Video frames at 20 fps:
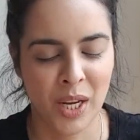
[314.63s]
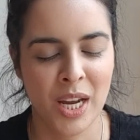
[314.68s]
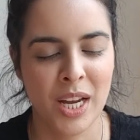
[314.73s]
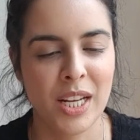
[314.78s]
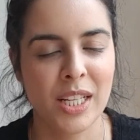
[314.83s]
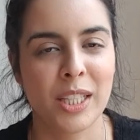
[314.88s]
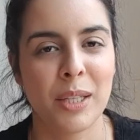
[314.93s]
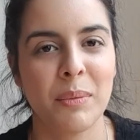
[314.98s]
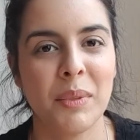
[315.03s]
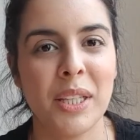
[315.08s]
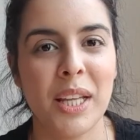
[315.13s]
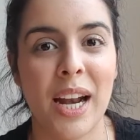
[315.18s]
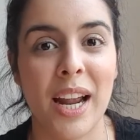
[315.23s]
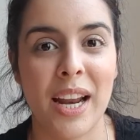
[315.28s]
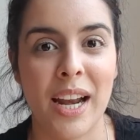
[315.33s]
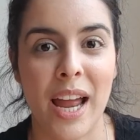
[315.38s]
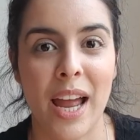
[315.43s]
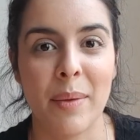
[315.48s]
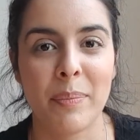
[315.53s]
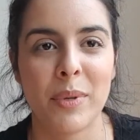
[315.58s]
something that had
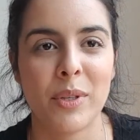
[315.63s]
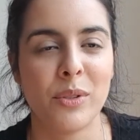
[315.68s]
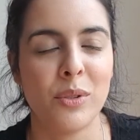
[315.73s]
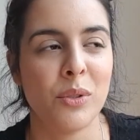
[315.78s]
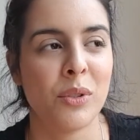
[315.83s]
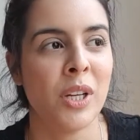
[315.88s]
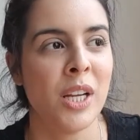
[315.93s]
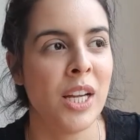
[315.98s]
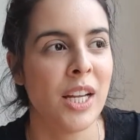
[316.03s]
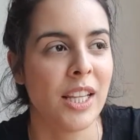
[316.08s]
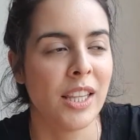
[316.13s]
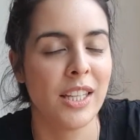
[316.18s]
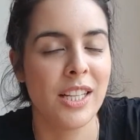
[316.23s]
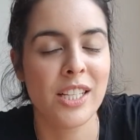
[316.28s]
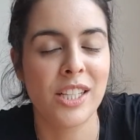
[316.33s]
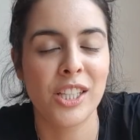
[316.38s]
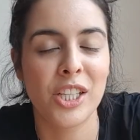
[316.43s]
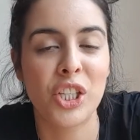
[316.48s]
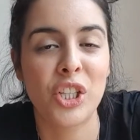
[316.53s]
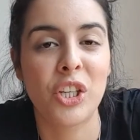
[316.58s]
happened to the
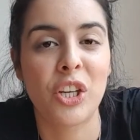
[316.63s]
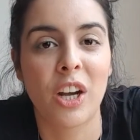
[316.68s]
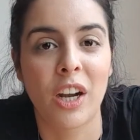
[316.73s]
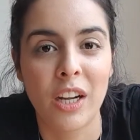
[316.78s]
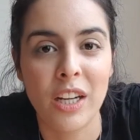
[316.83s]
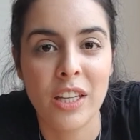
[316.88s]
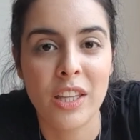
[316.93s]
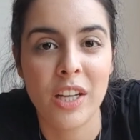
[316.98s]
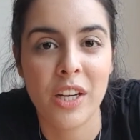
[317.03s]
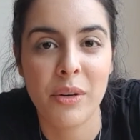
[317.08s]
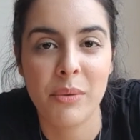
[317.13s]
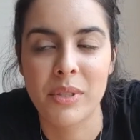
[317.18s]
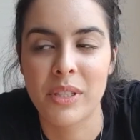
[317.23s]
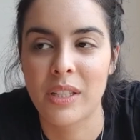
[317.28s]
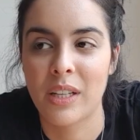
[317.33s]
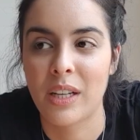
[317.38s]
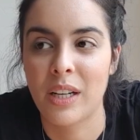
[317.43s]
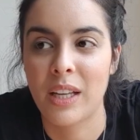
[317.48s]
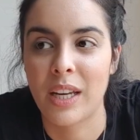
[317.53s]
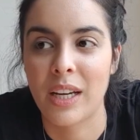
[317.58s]
security there was
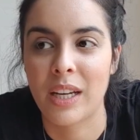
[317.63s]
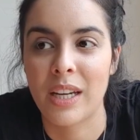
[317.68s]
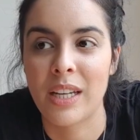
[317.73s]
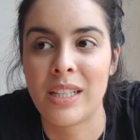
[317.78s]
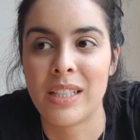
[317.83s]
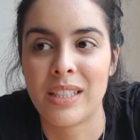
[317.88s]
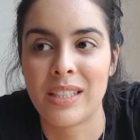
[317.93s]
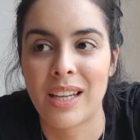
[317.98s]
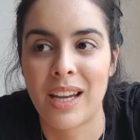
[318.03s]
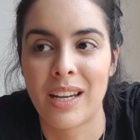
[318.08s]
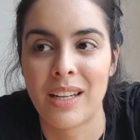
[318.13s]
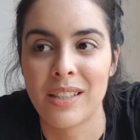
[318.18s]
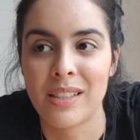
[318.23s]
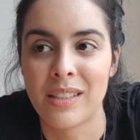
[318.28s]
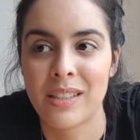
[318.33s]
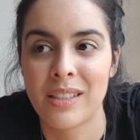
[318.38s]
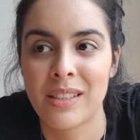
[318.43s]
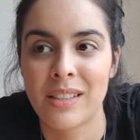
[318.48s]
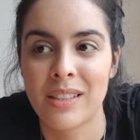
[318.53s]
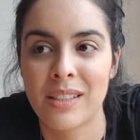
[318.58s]
like
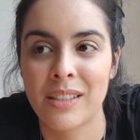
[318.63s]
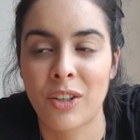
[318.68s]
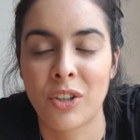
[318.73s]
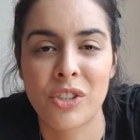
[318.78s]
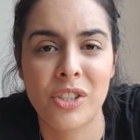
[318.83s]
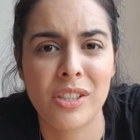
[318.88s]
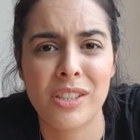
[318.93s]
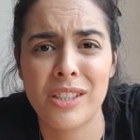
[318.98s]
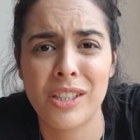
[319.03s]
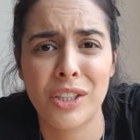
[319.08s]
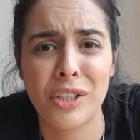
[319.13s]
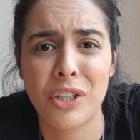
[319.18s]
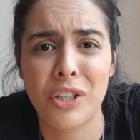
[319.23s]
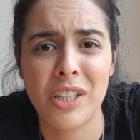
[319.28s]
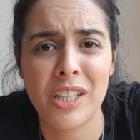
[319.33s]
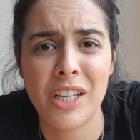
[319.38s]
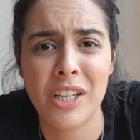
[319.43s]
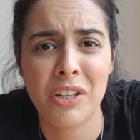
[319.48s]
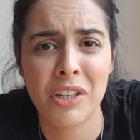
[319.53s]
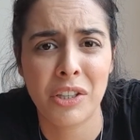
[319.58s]
intense, or just security
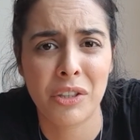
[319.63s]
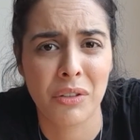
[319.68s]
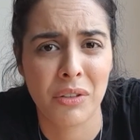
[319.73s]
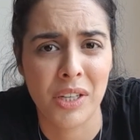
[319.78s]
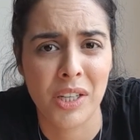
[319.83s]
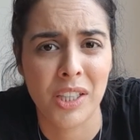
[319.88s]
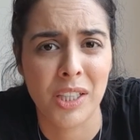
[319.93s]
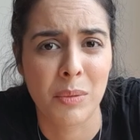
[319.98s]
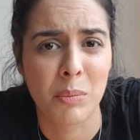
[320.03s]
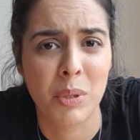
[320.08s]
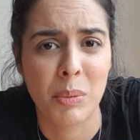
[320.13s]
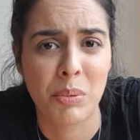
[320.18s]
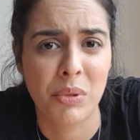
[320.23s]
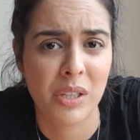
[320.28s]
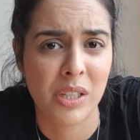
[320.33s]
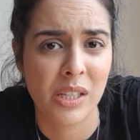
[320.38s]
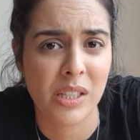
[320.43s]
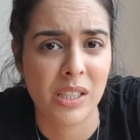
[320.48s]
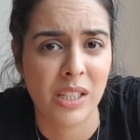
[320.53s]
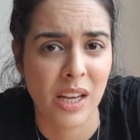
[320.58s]
here in Korea can be pretty
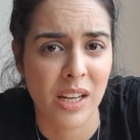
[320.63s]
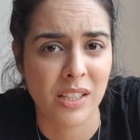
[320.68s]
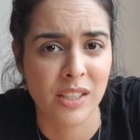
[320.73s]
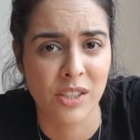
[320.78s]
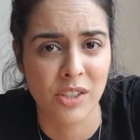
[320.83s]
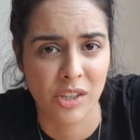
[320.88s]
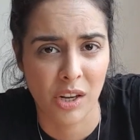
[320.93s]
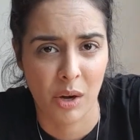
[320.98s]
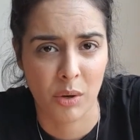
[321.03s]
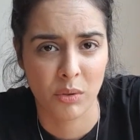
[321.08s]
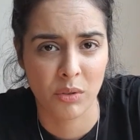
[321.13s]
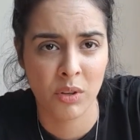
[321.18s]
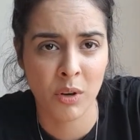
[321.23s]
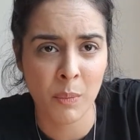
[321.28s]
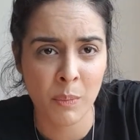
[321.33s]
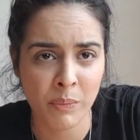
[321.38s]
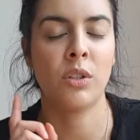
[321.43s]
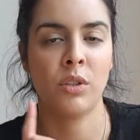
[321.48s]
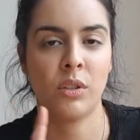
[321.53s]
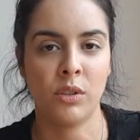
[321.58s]
intense in general.